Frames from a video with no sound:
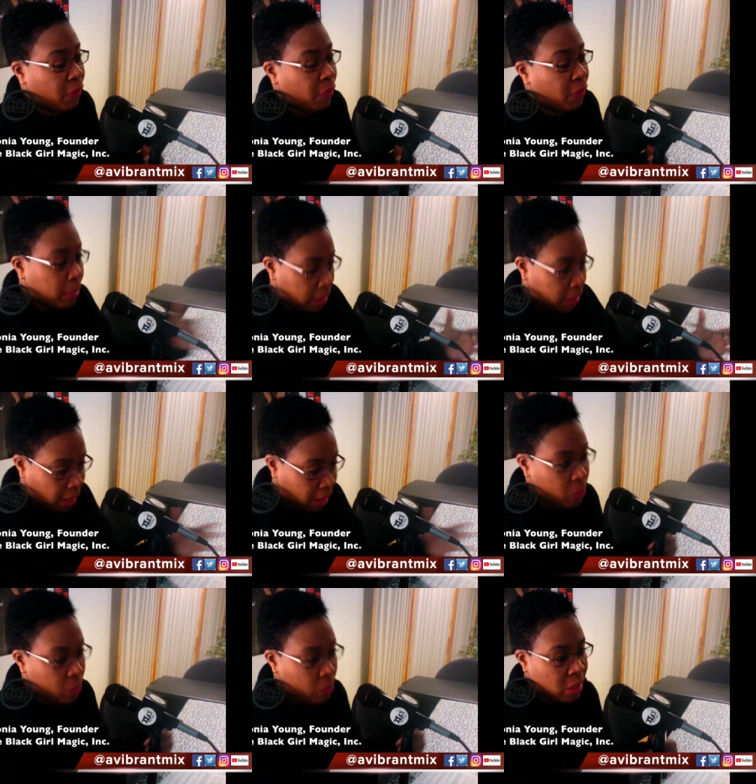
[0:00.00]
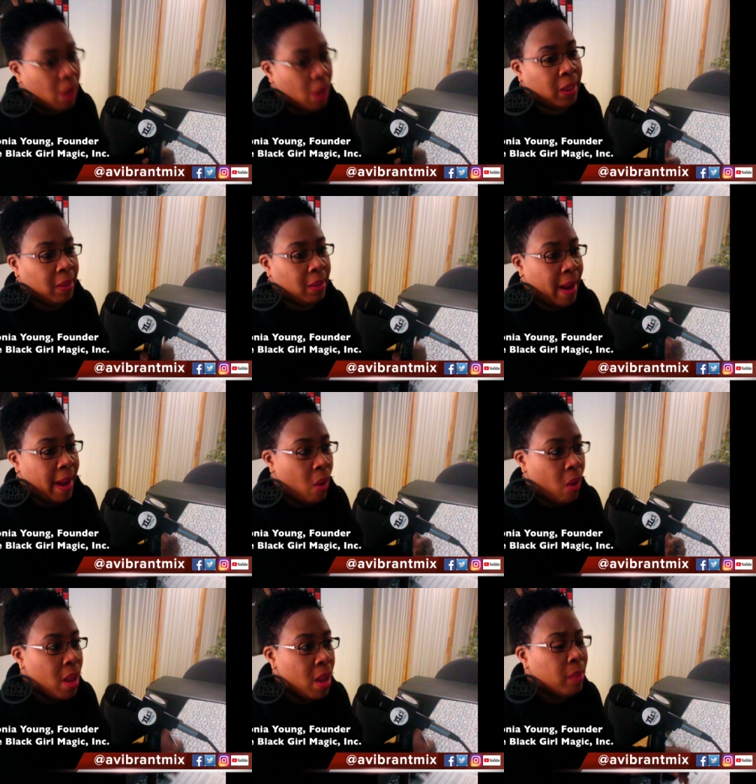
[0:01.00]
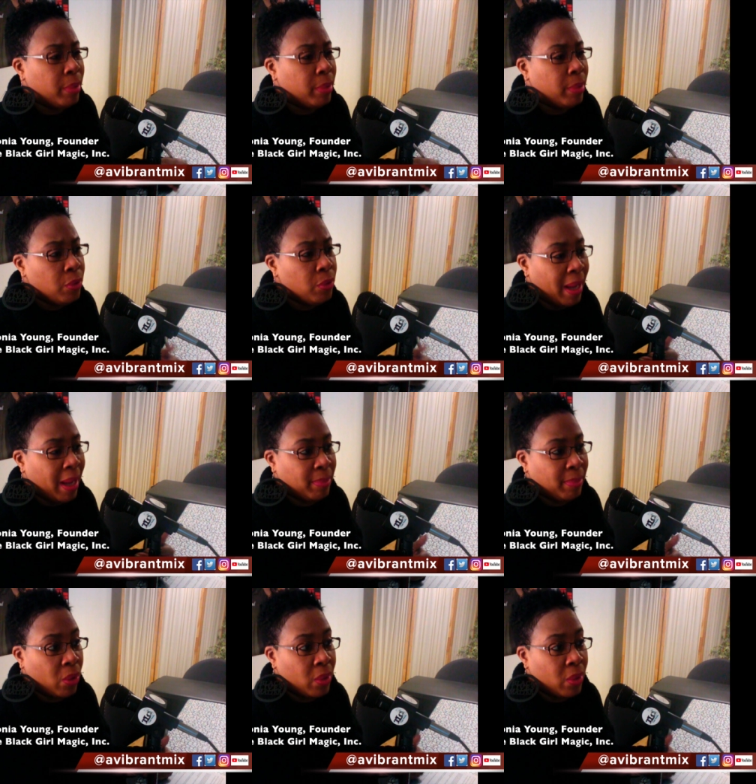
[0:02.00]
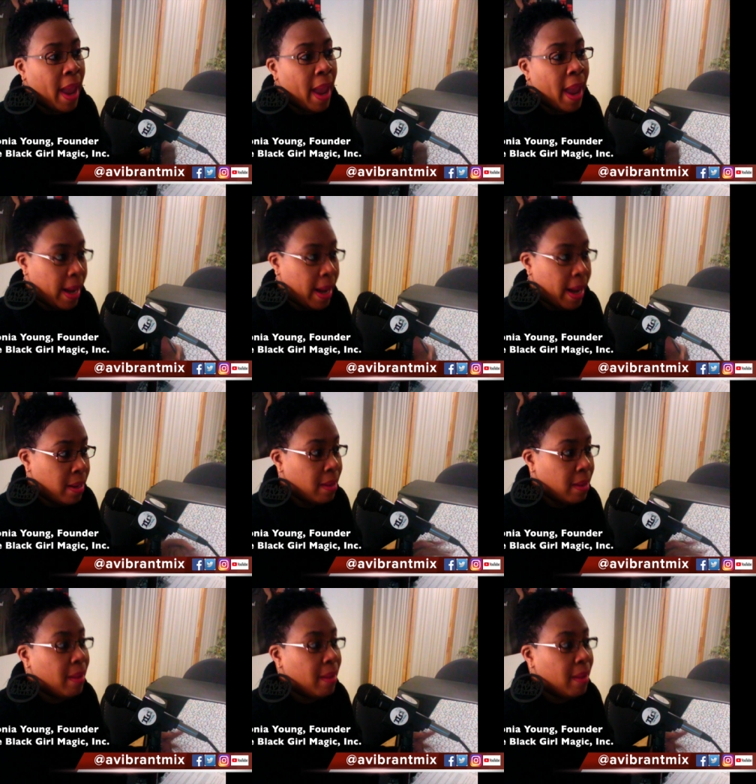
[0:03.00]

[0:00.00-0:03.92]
verbally like we're talking now, but you might be okay